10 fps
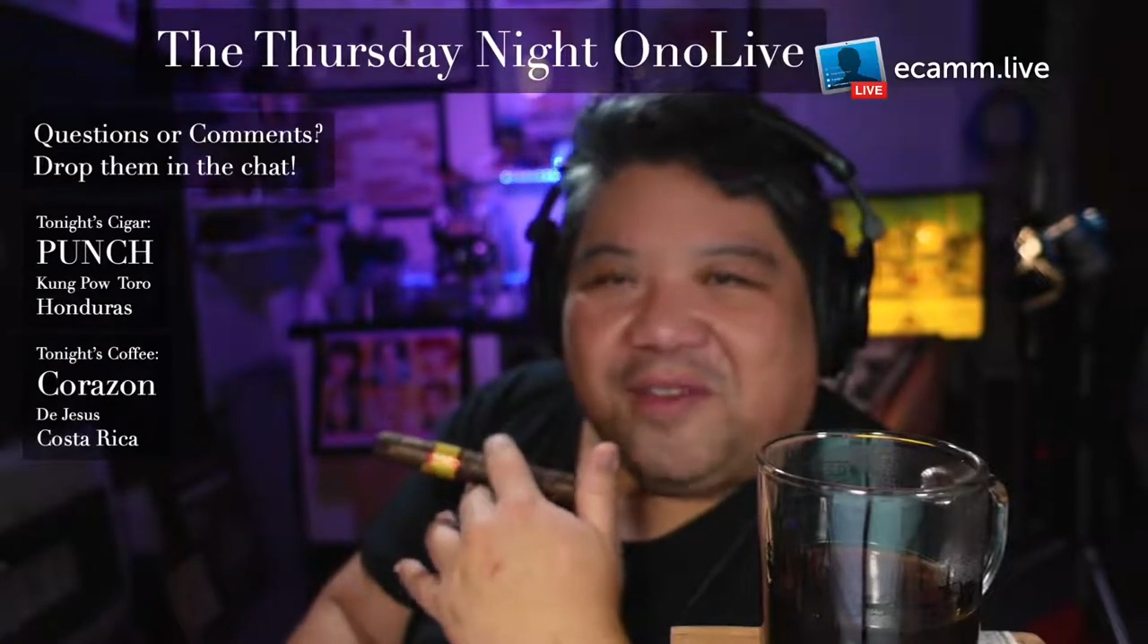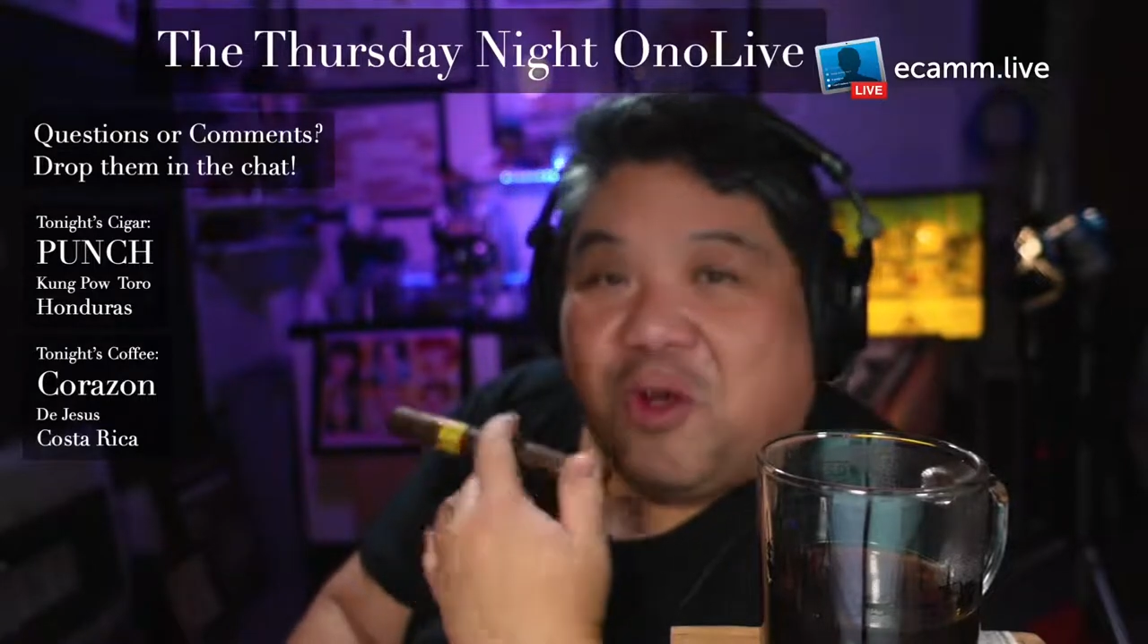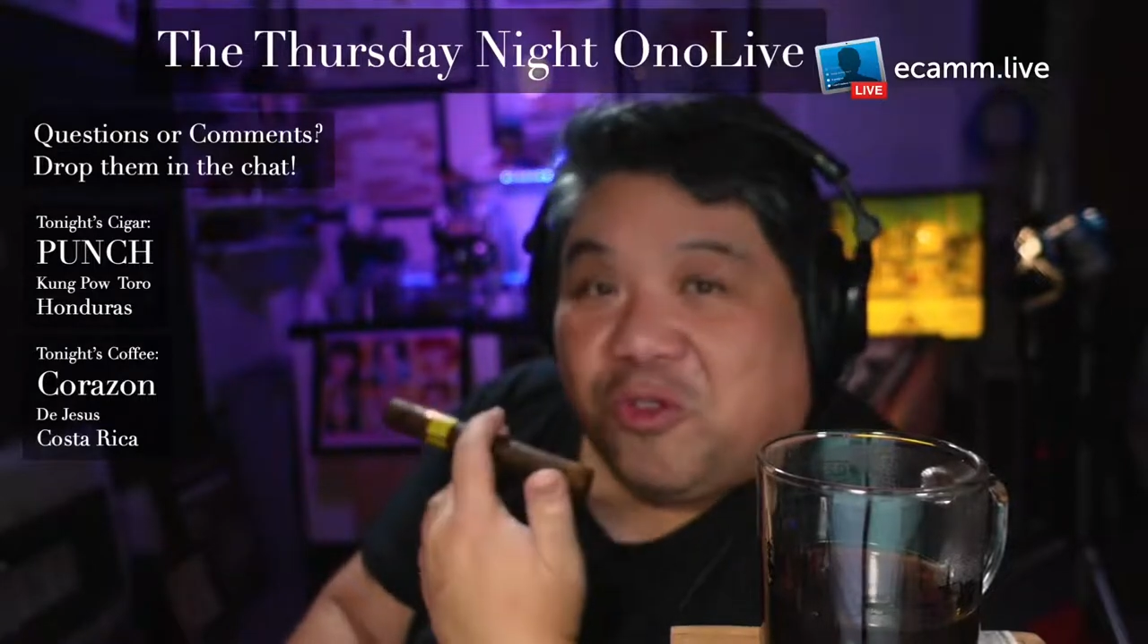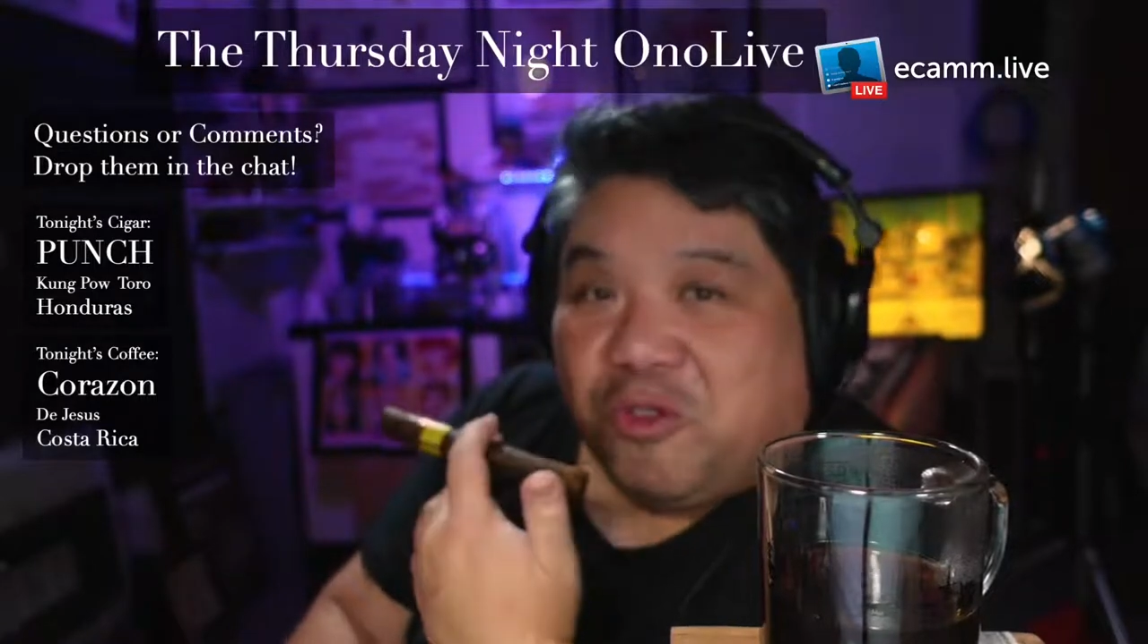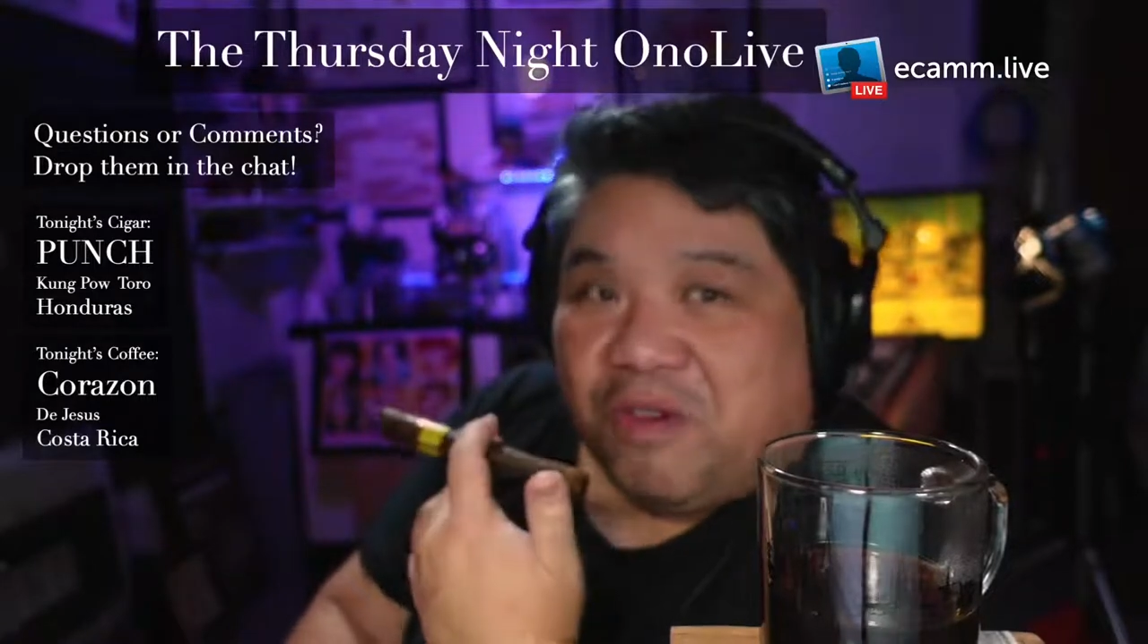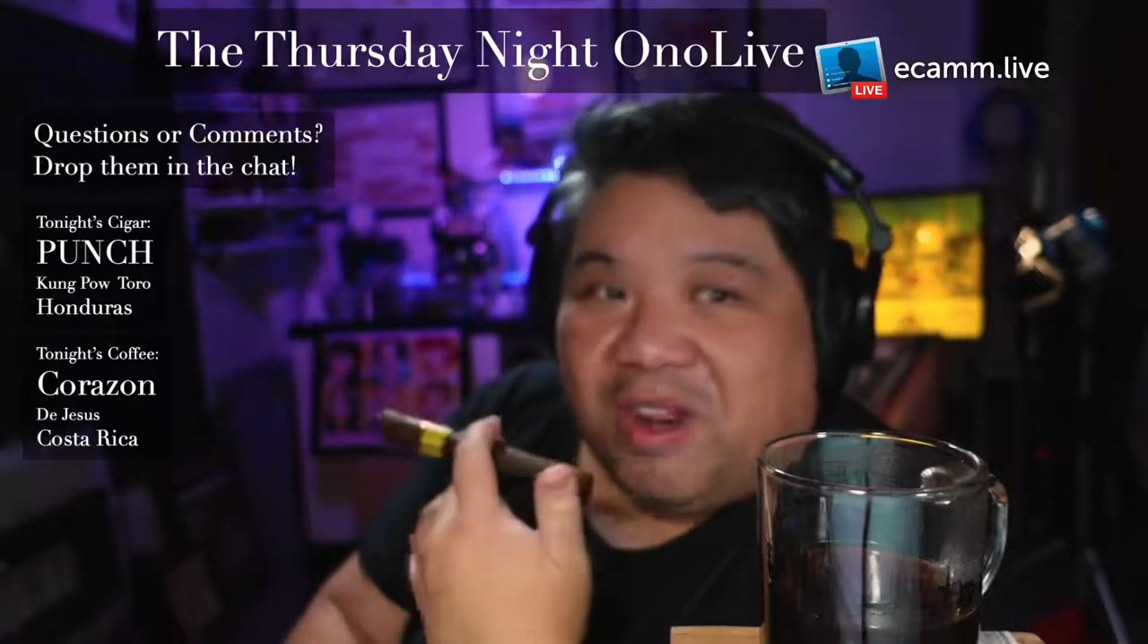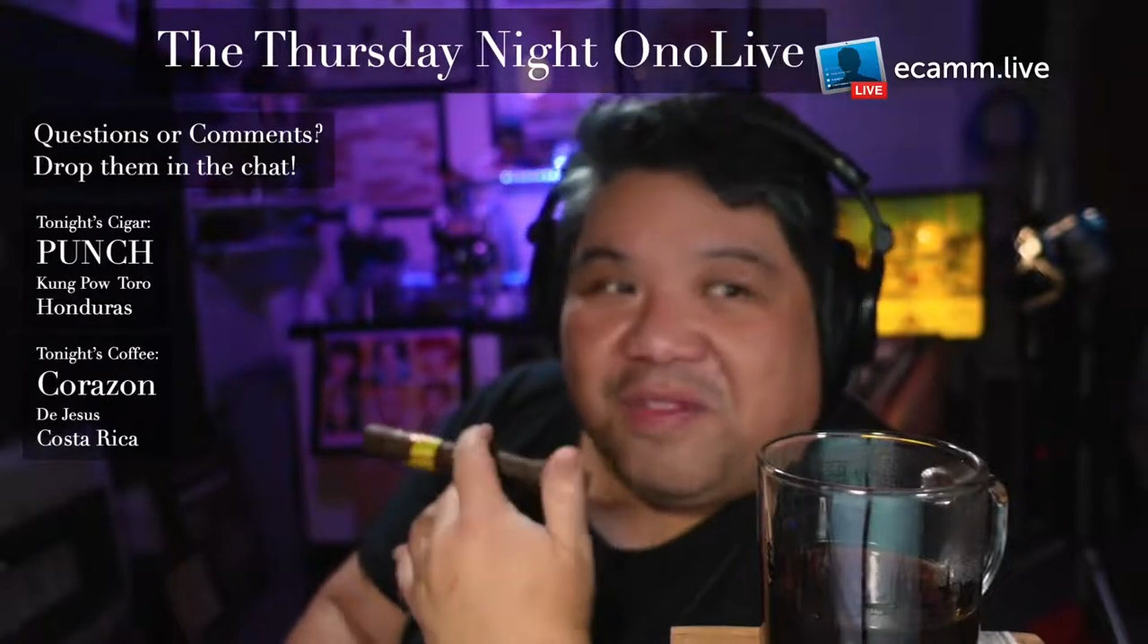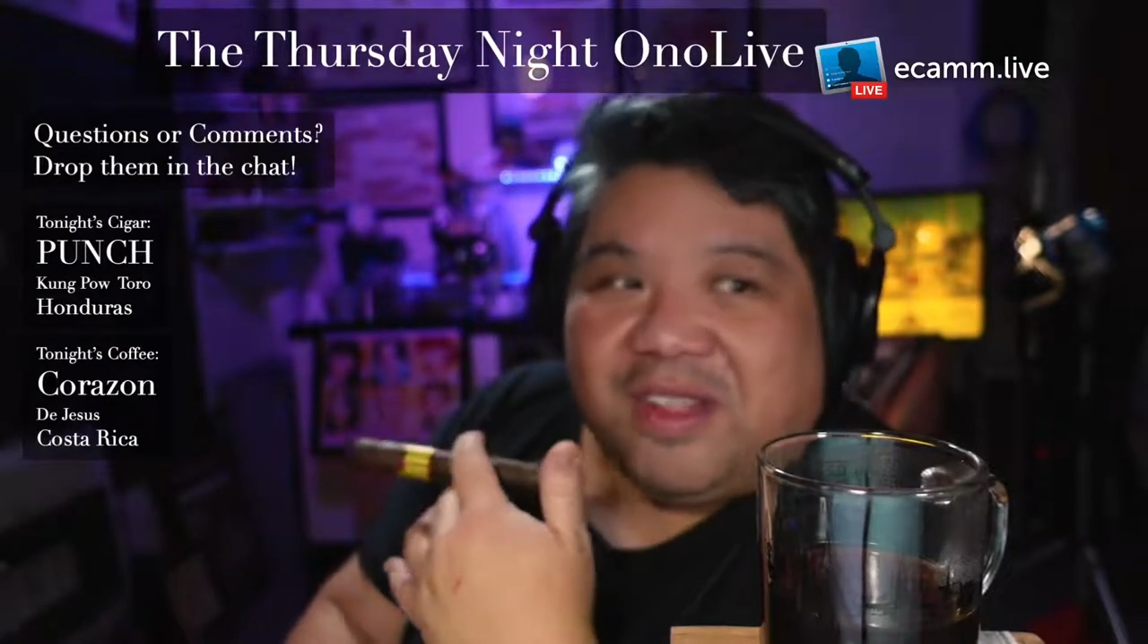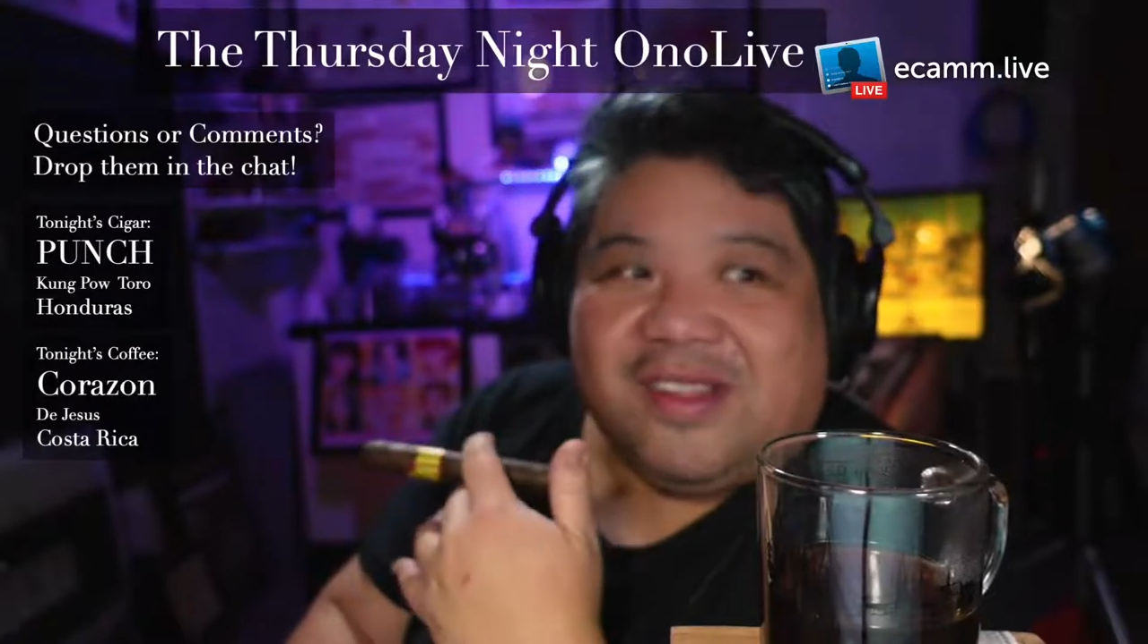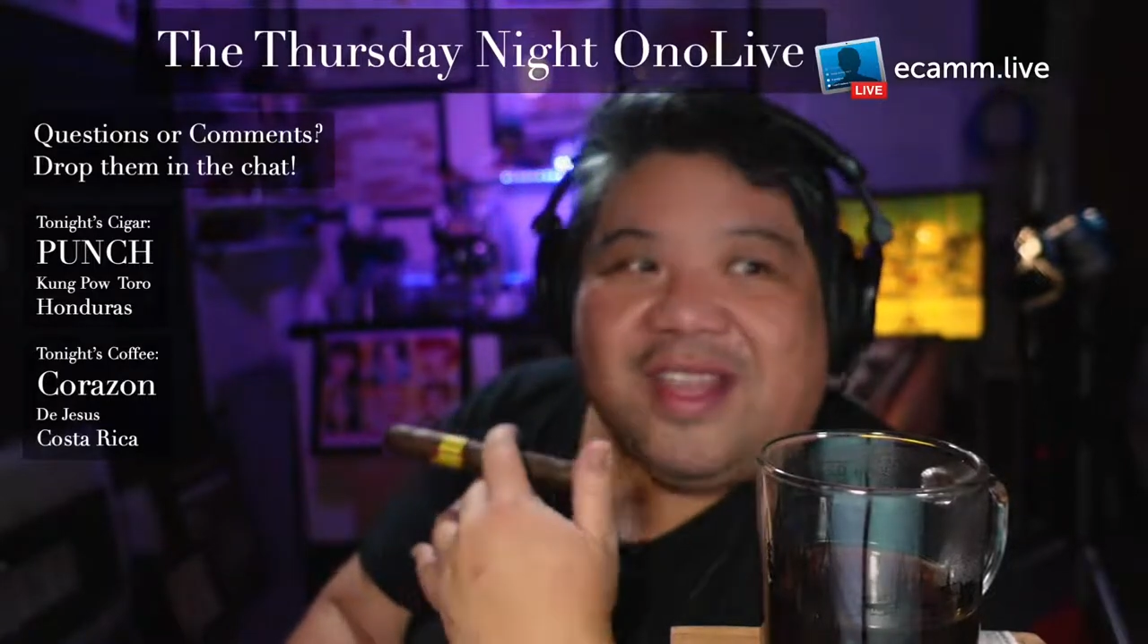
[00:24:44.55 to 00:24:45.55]
cultural
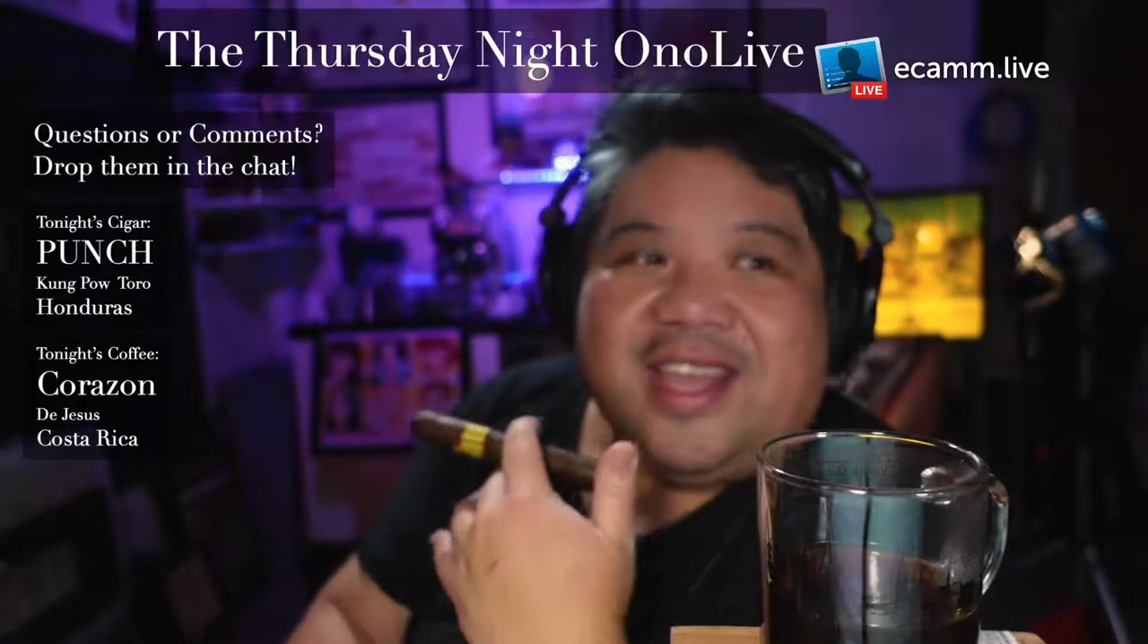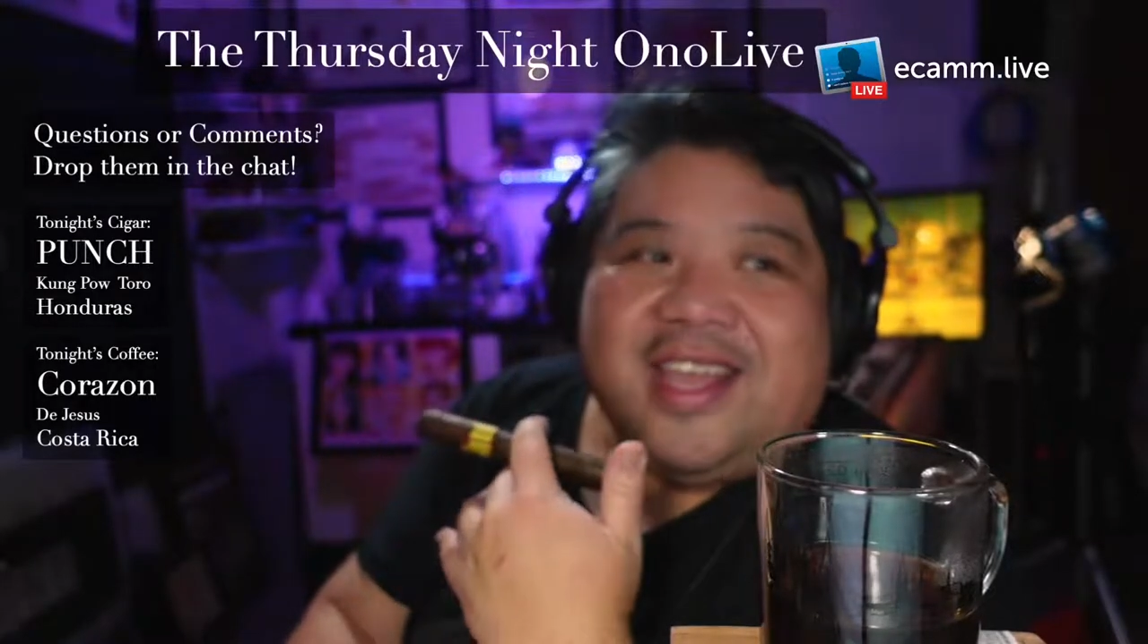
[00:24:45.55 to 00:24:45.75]
relevance.